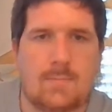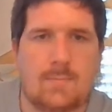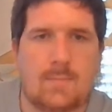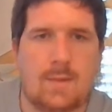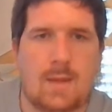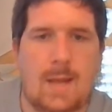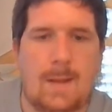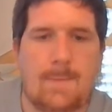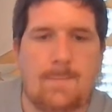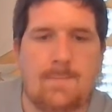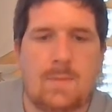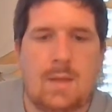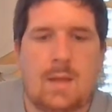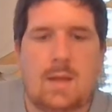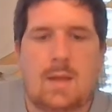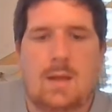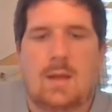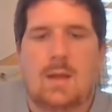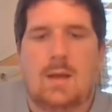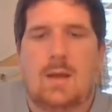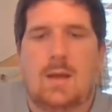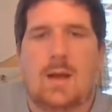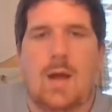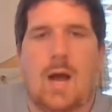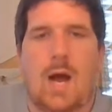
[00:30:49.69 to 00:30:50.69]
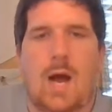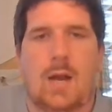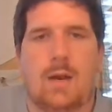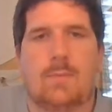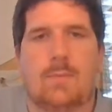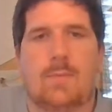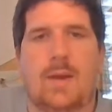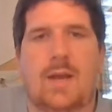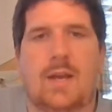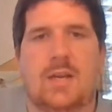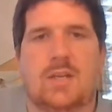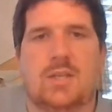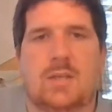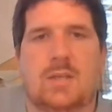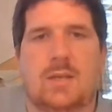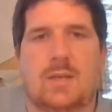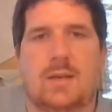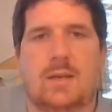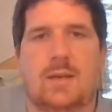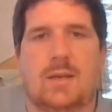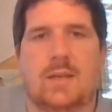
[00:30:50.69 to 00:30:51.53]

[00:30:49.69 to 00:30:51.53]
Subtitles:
Okay. Automation